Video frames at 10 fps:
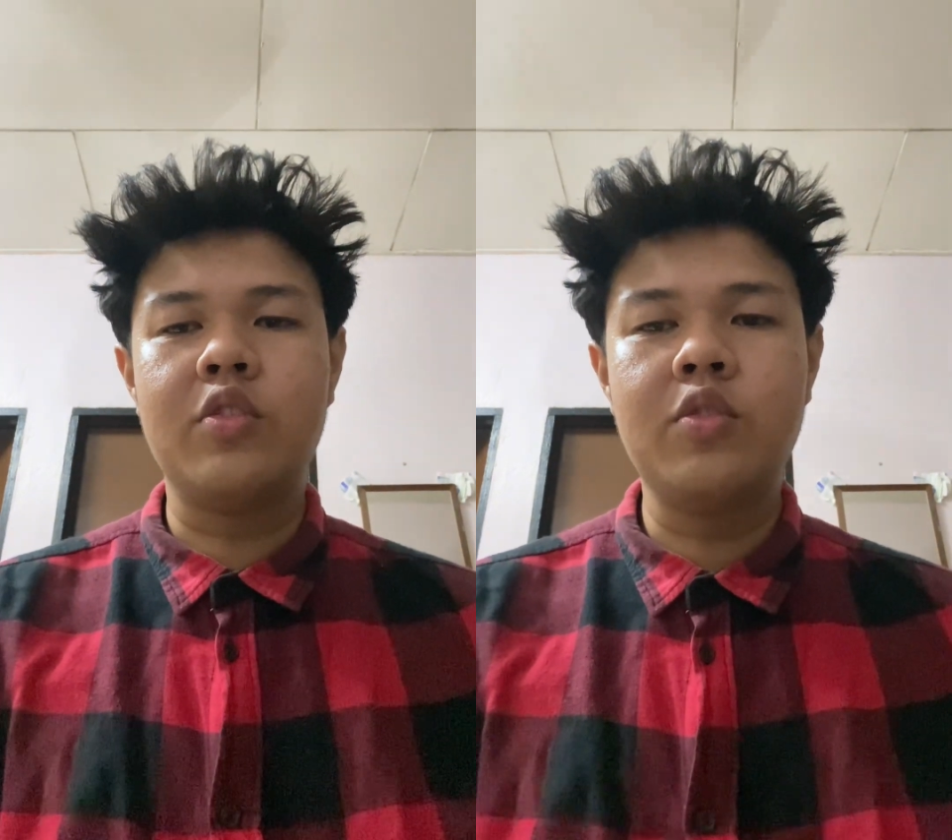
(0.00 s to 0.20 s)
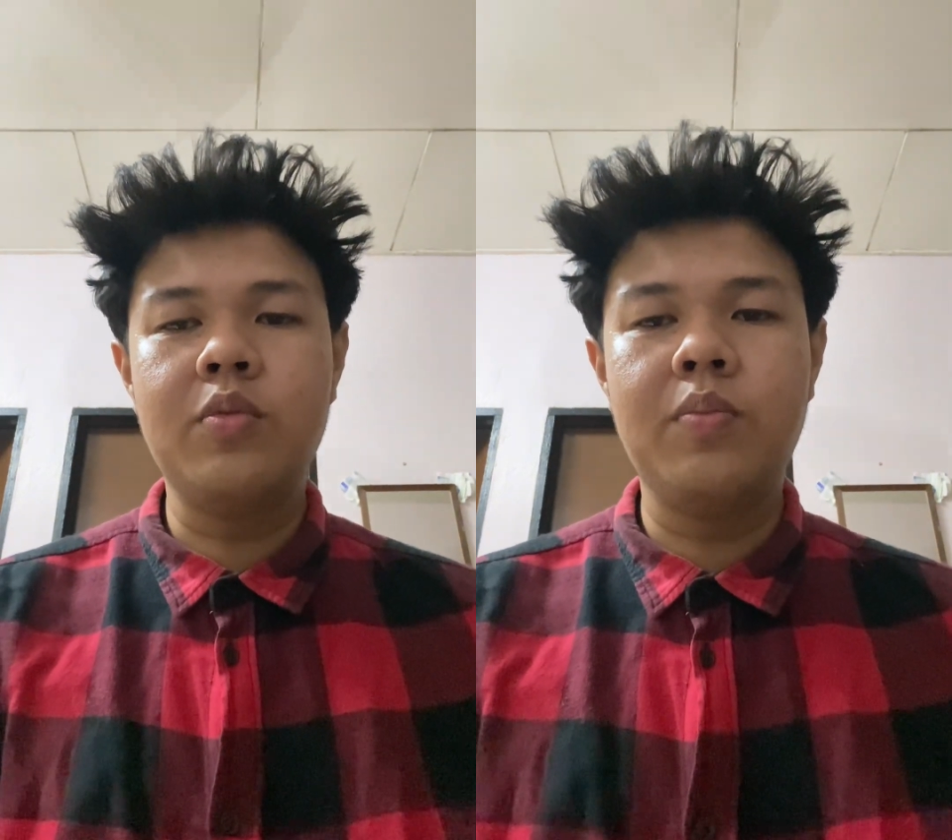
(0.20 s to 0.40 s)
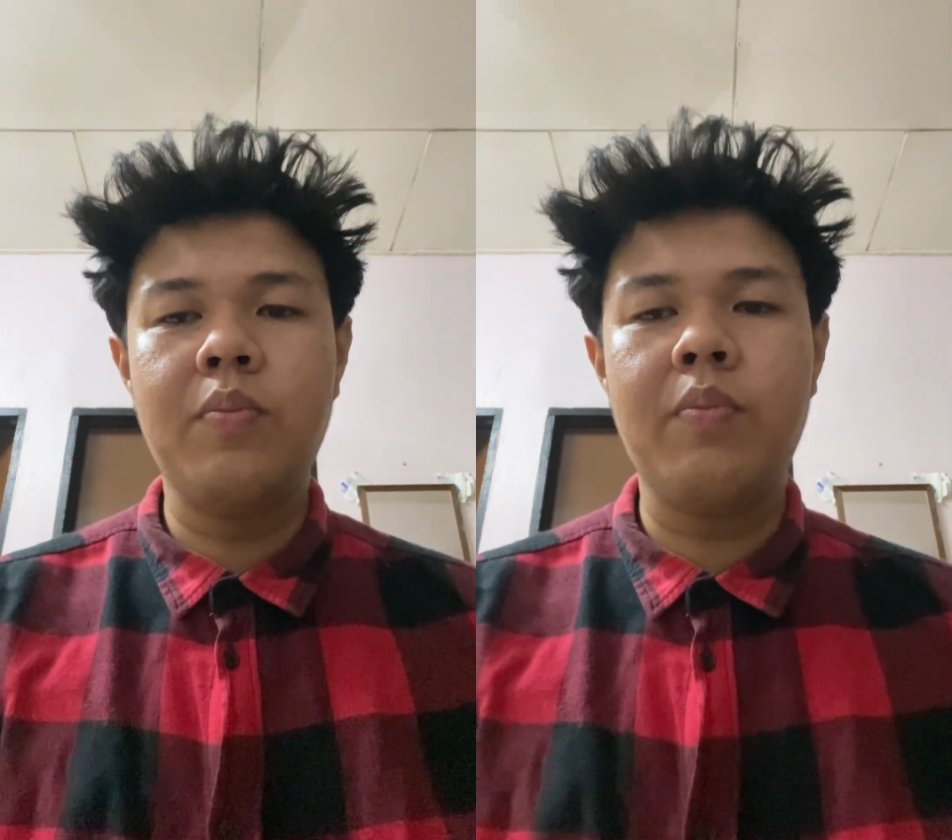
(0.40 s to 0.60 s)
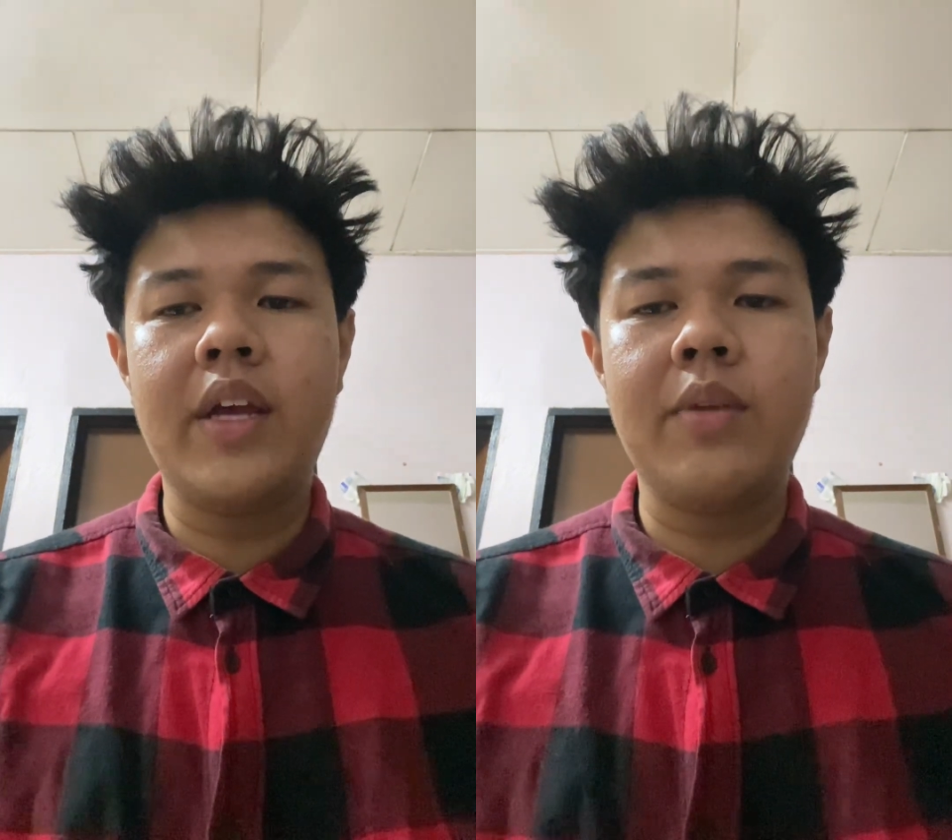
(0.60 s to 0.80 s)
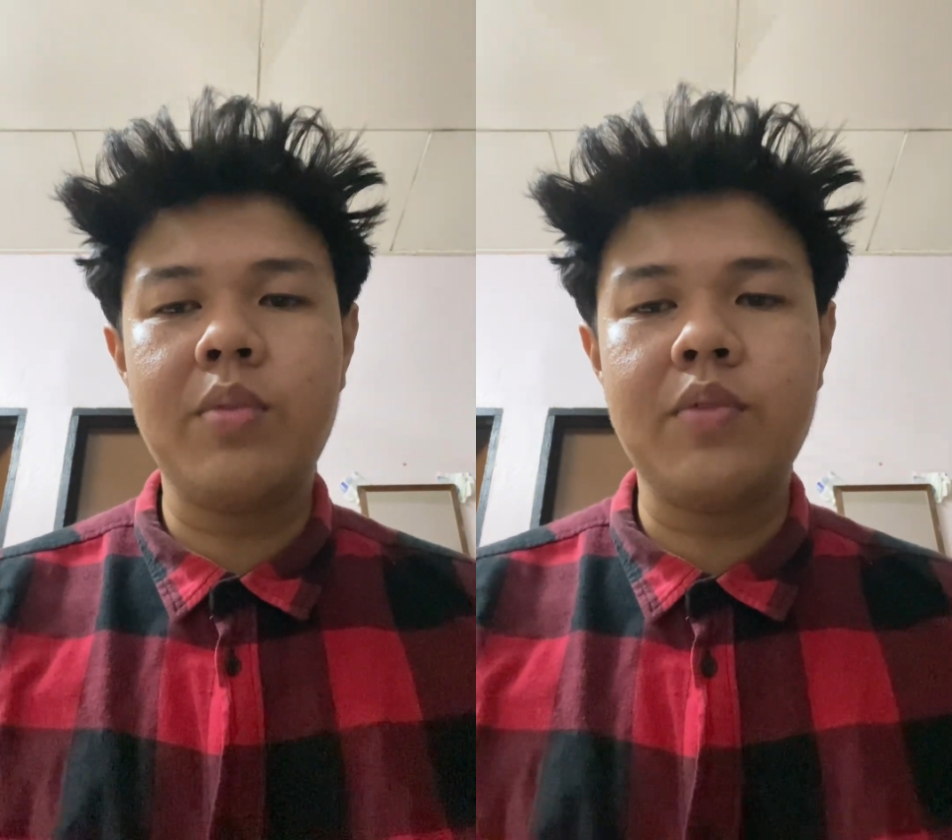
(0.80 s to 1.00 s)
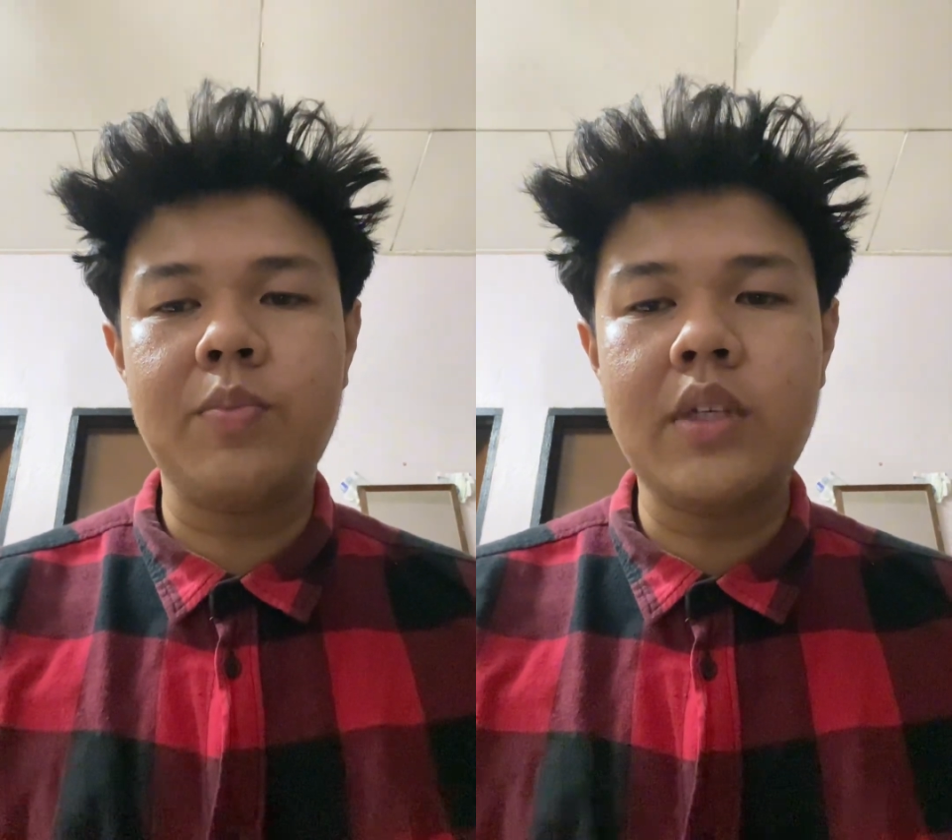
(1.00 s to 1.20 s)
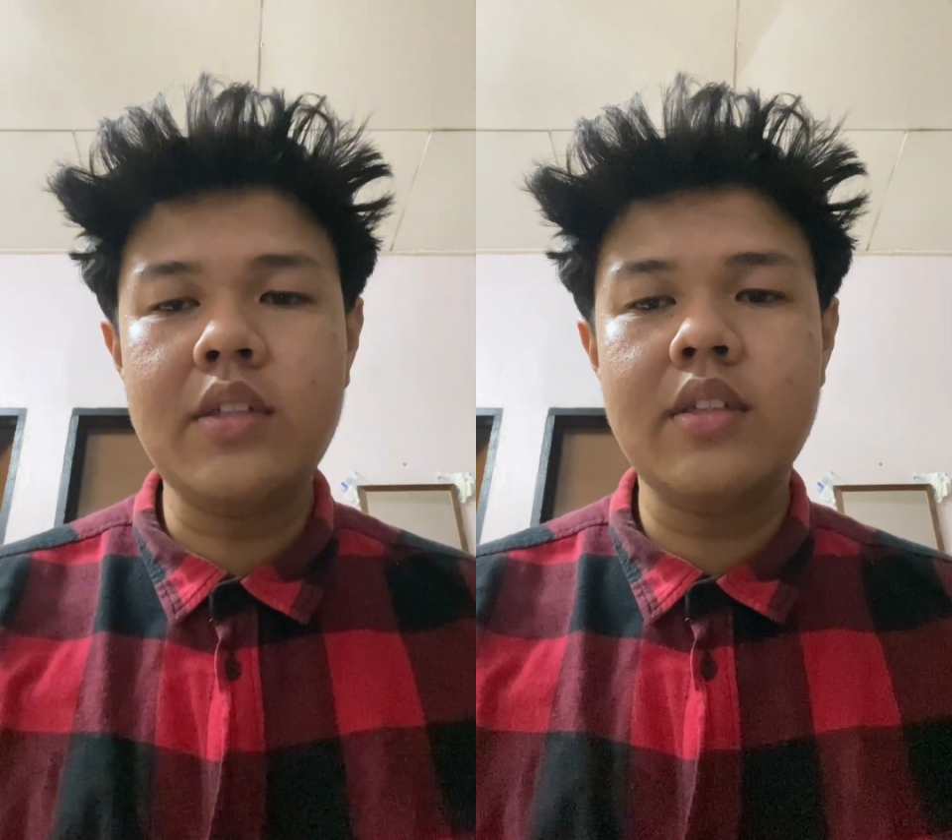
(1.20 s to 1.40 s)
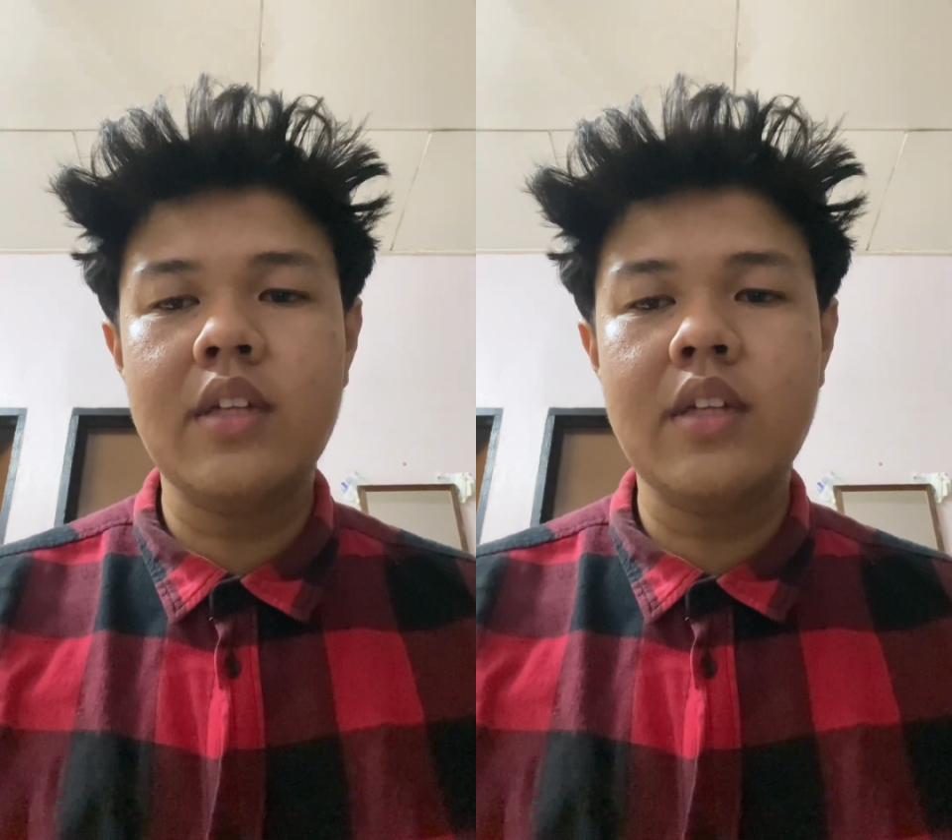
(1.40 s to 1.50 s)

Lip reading: two main purposes.